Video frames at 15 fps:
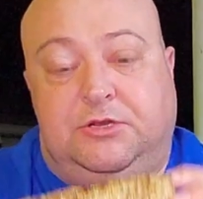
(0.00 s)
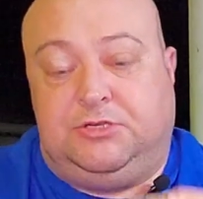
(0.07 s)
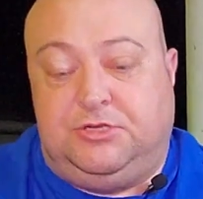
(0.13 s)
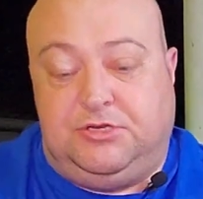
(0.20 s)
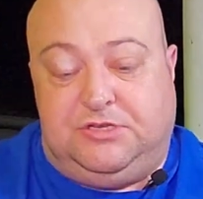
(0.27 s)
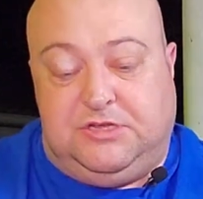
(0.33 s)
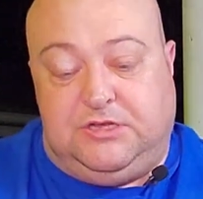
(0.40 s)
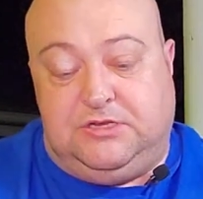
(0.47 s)
it
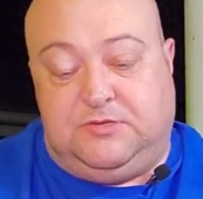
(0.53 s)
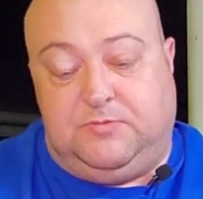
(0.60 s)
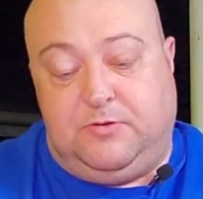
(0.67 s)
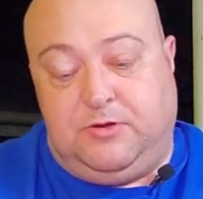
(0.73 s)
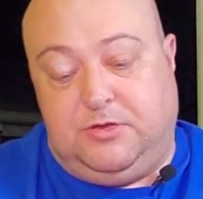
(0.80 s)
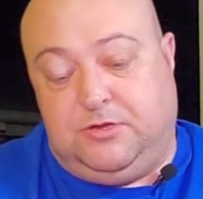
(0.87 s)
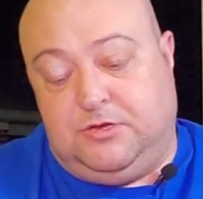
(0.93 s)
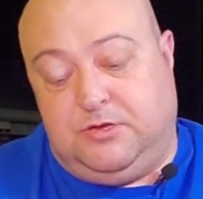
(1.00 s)
should taste
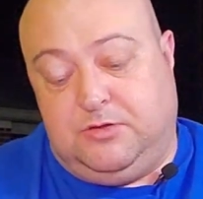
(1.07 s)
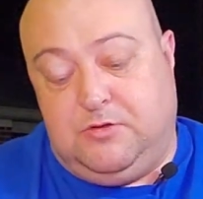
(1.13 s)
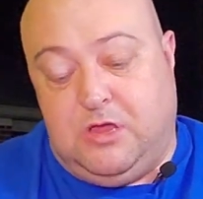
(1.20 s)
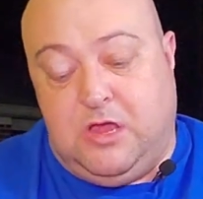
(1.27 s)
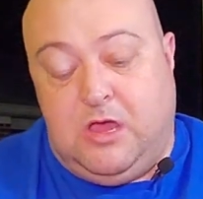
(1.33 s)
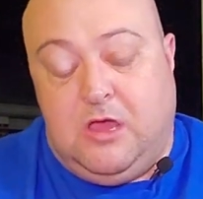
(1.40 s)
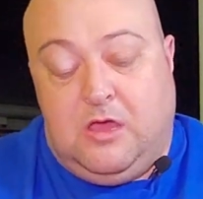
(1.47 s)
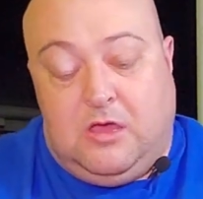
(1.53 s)
pretty good.
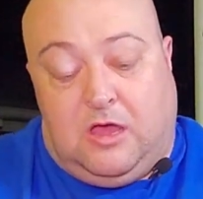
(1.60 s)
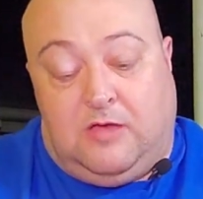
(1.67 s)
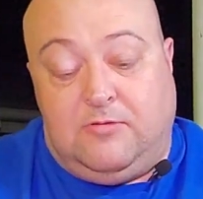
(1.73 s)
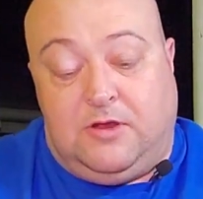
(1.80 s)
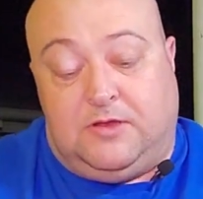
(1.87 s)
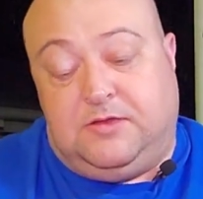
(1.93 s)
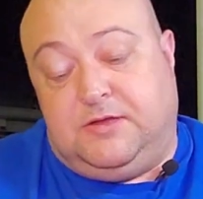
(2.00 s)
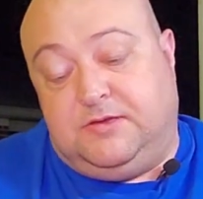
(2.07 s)
I'm
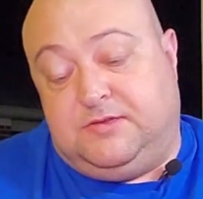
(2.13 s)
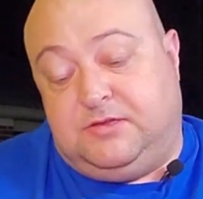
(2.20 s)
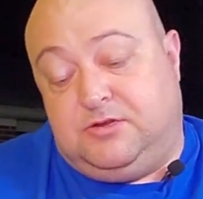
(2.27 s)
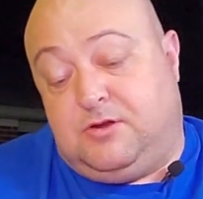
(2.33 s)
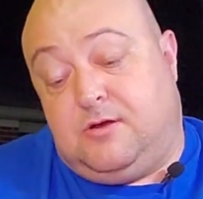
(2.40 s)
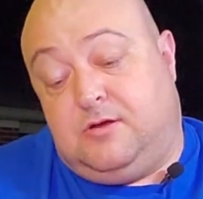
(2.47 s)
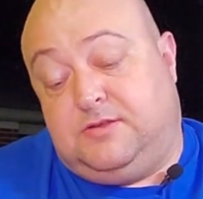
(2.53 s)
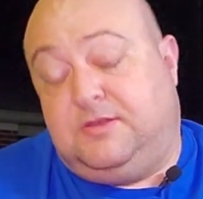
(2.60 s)
going to taste the
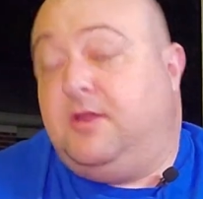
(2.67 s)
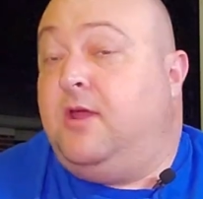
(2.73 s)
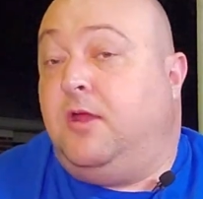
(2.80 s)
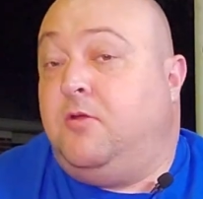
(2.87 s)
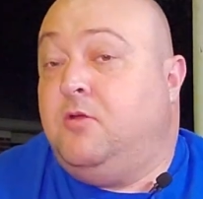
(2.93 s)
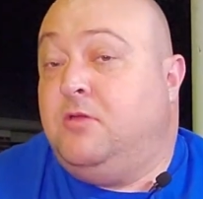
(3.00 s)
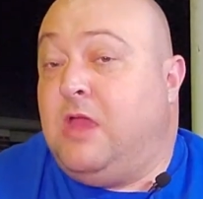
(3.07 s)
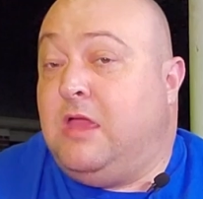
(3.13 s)
char side
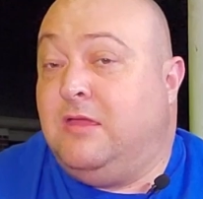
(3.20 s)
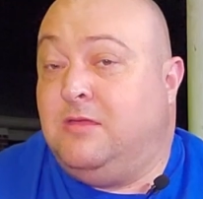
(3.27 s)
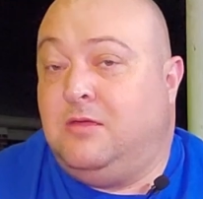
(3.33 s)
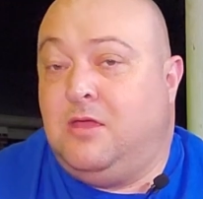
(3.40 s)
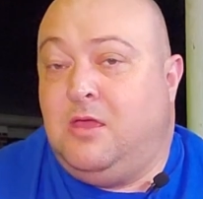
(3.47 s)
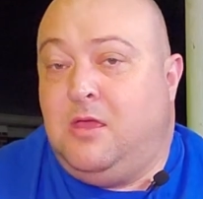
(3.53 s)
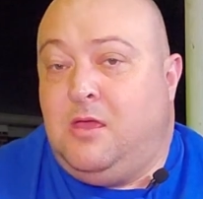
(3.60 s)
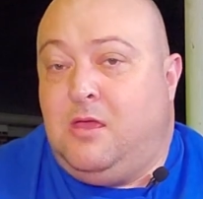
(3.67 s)

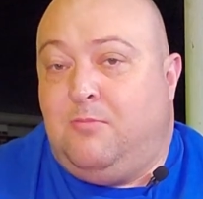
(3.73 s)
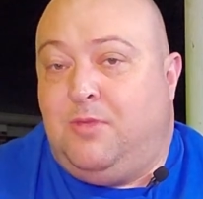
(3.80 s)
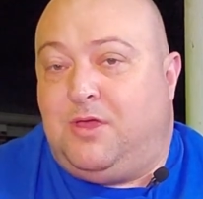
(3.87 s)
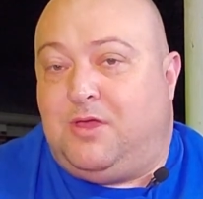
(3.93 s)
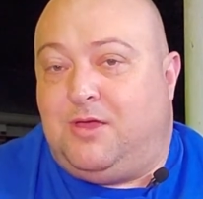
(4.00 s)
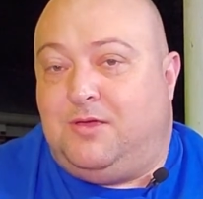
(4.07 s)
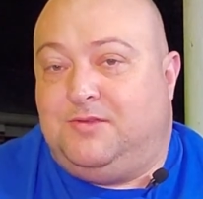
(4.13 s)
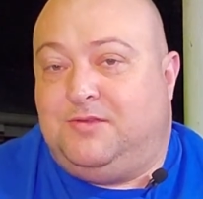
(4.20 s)

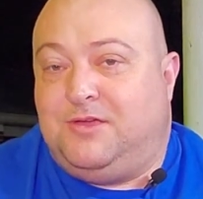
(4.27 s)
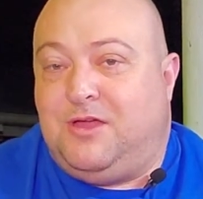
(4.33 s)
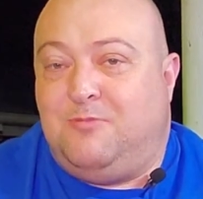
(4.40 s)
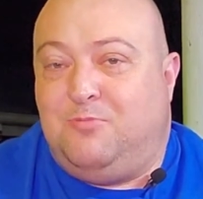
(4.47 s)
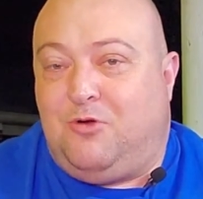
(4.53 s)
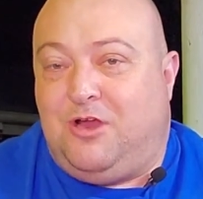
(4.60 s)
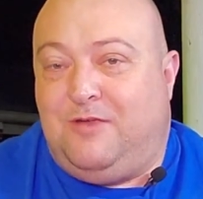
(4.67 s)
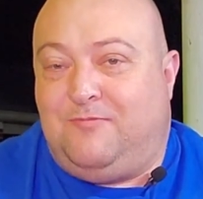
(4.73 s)
because
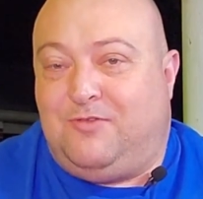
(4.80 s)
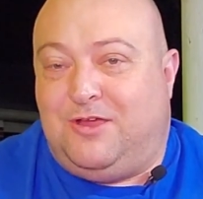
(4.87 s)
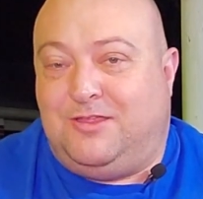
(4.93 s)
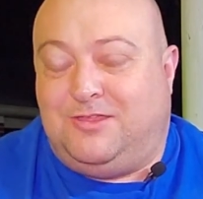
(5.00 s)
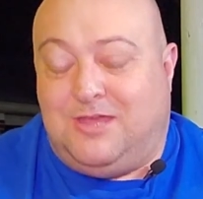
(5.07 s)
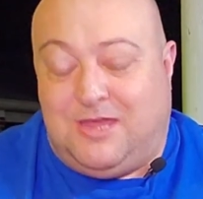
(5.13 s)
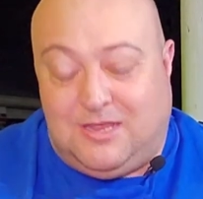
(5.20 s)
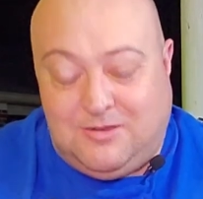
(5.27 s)
I'm brave like
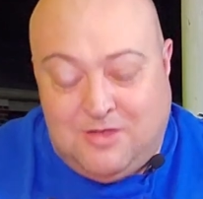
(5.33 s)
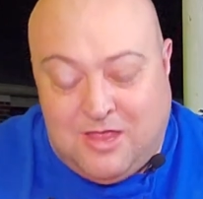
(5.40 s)
that.